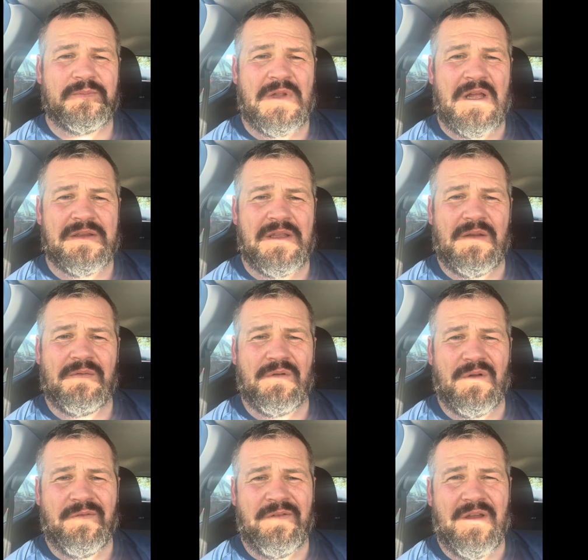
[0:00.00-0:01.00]
a 10
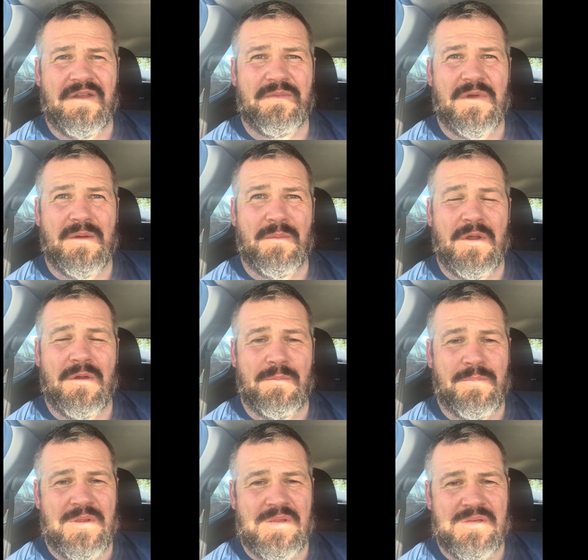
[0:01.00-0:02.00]
45 minute mile
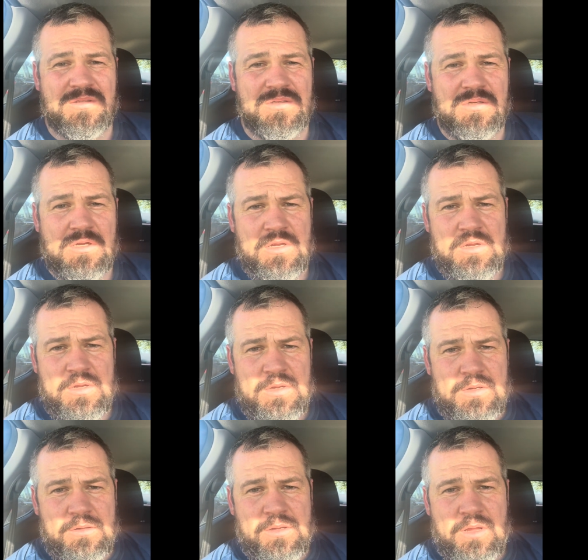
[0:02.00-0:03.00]
pace.
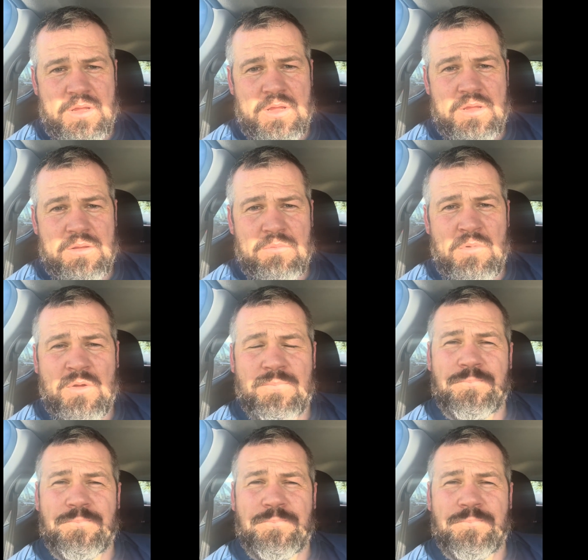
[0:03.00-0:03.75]
Uh, but